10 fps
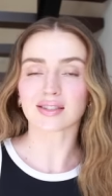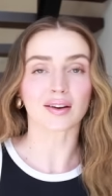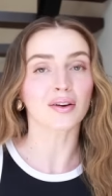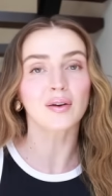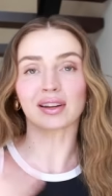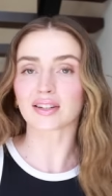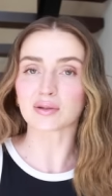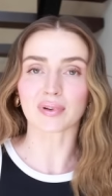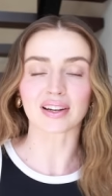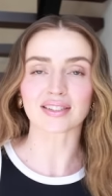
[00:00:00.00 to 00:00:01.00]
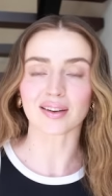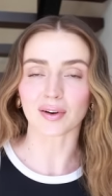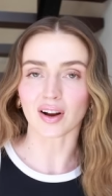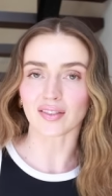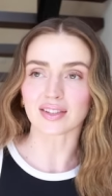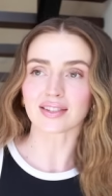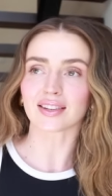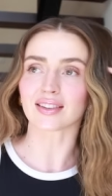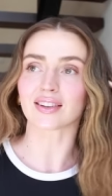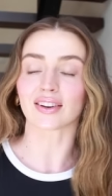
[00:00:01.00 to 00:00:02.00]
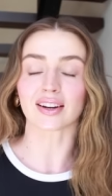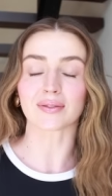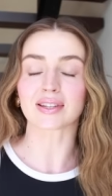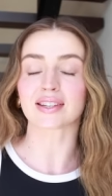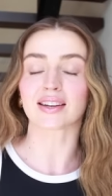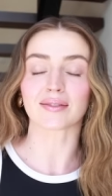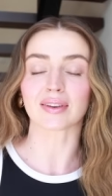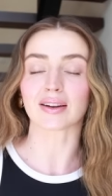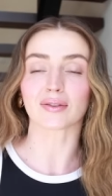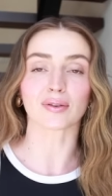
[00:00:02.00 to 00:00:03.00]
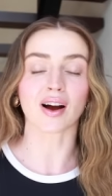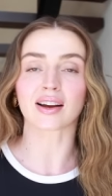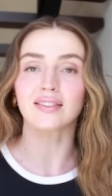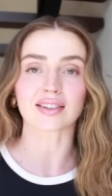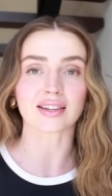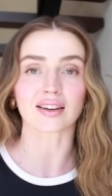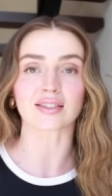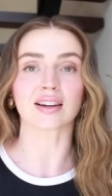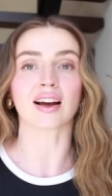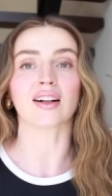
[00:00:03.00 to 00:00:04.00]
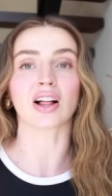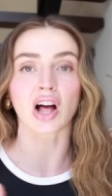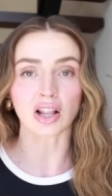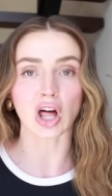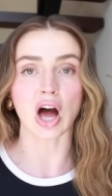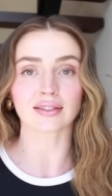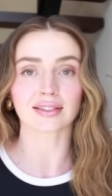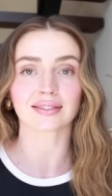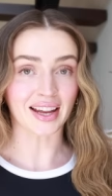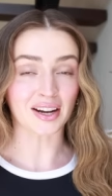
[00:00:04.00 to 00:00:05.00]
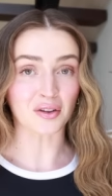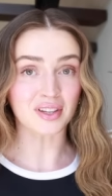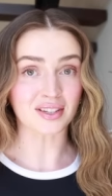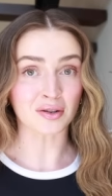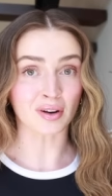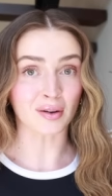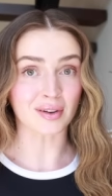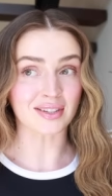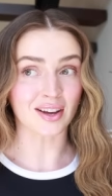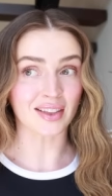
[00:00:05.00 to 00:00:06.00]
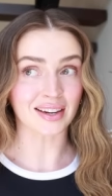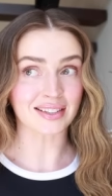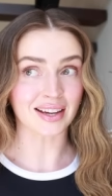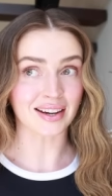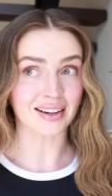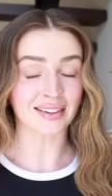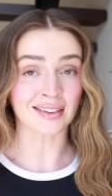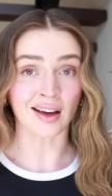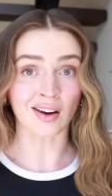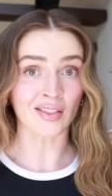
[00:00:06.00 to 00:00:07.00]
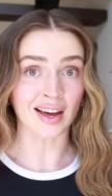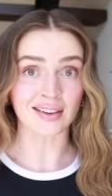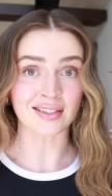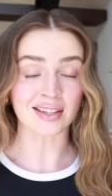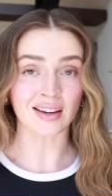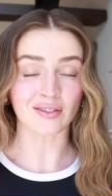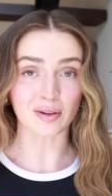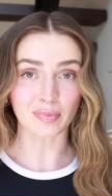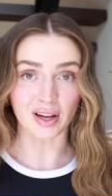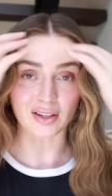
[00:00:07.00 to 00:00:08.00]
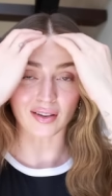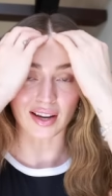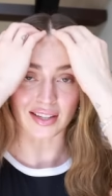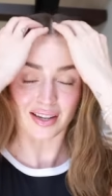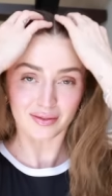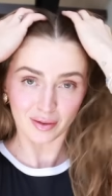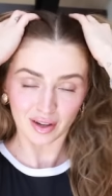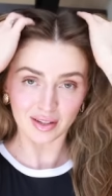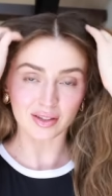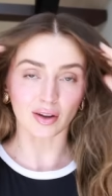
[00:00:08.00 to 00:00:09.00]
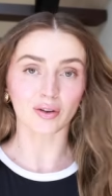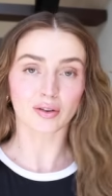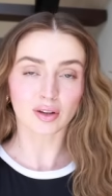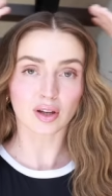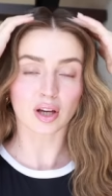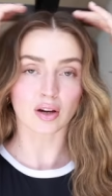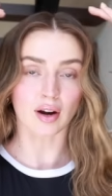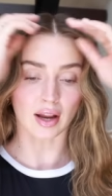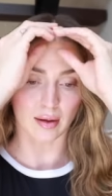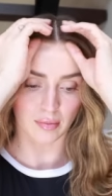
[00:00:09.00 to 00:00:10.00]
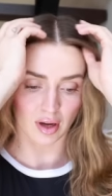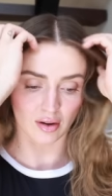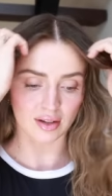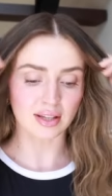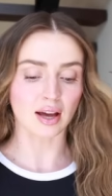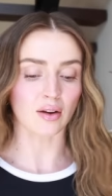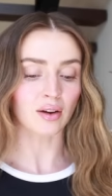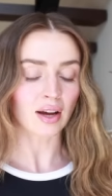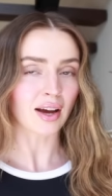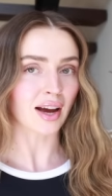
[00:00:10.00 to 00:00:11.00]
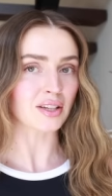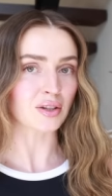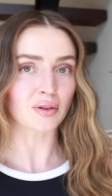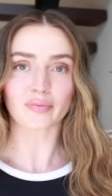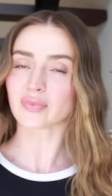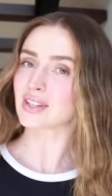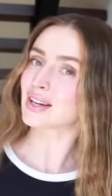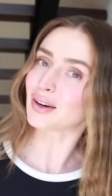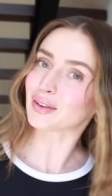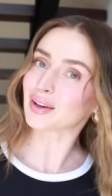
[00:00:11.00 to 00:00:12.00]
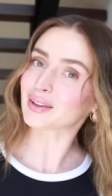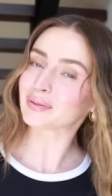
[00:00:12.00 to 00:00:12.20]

So going into spring and summer, obviously you're gonna be seeing me rocking this hairstyle a lot. And I know this tutorial wasn't all that exciting, not all that insightful, but you guys asked for it. So here I am, here is how I do this hair look.